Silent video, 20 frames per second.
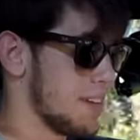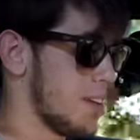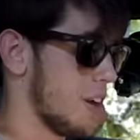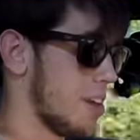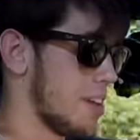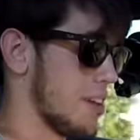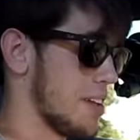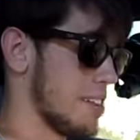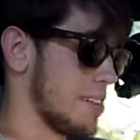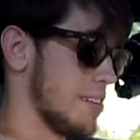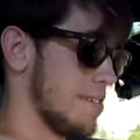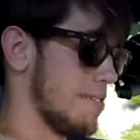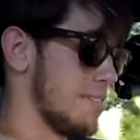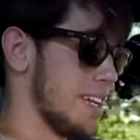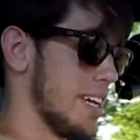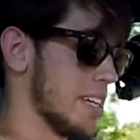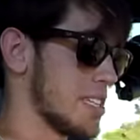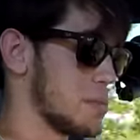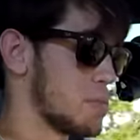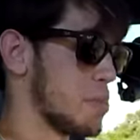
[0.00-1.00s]
car
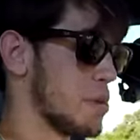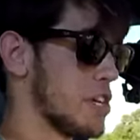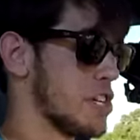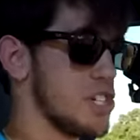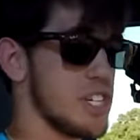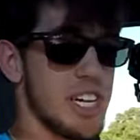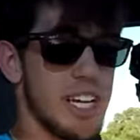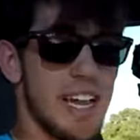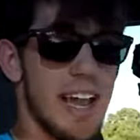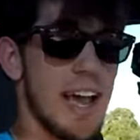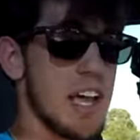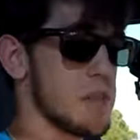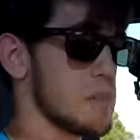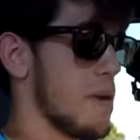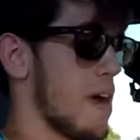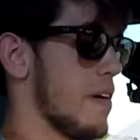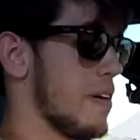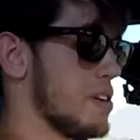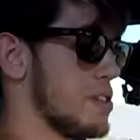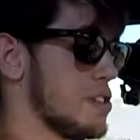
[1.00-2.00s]
that gets pretty shitty gas
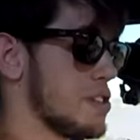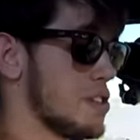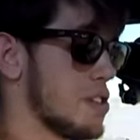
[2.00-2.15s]
mileage.